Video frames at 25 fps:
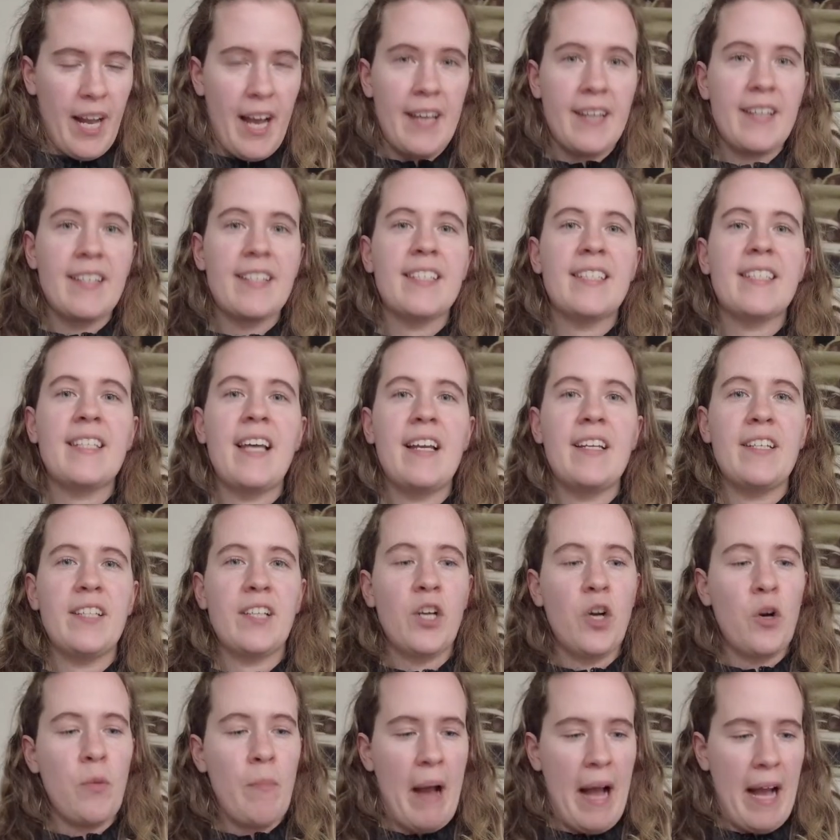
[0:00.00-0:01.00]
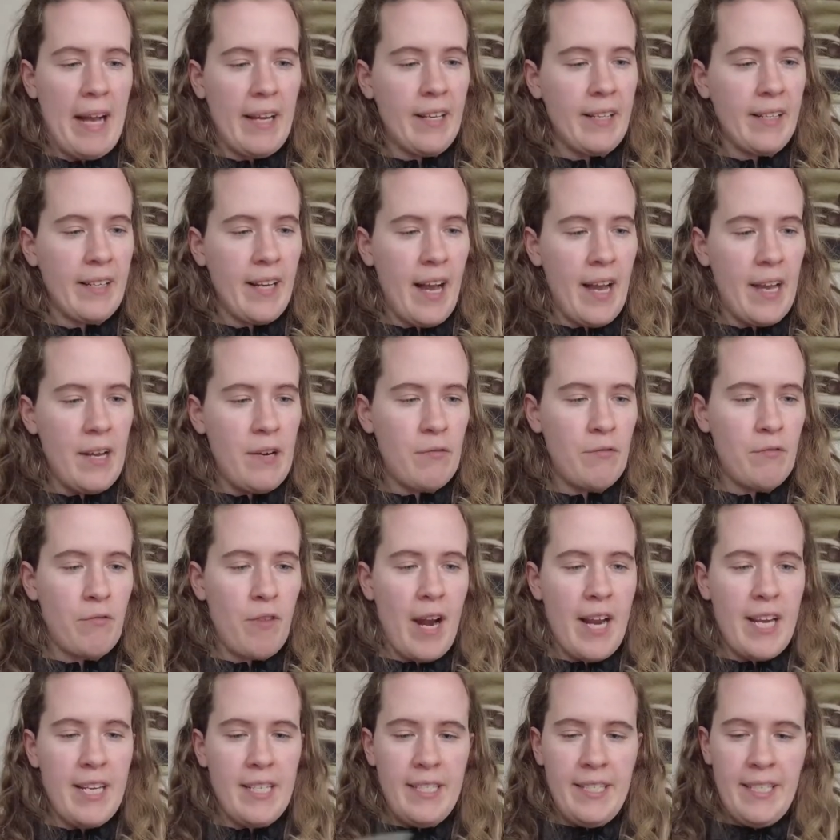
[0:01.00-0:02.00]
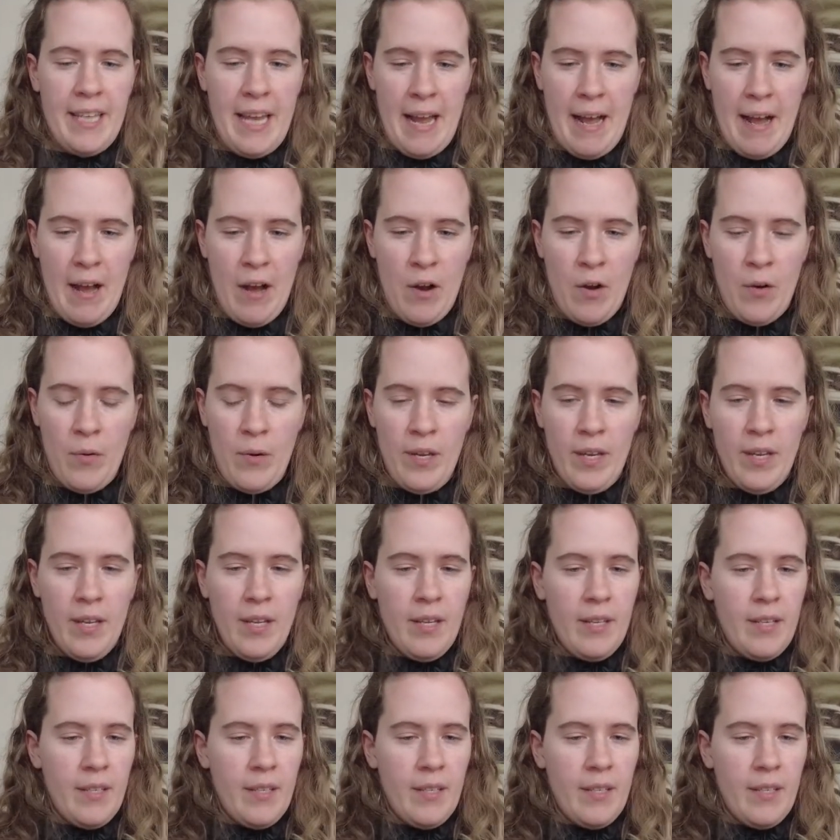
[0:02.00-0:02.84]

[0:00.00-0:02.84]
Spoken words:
I decided to go back and kind of write down